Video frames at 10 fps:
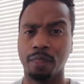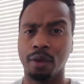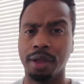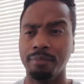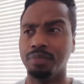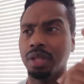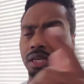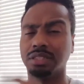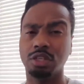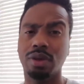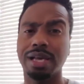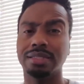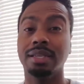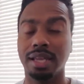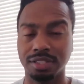All right. I'll see you guys
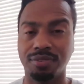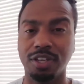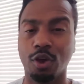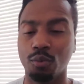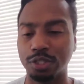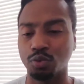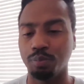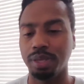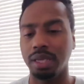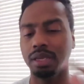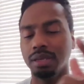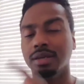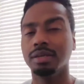in the next video, which will be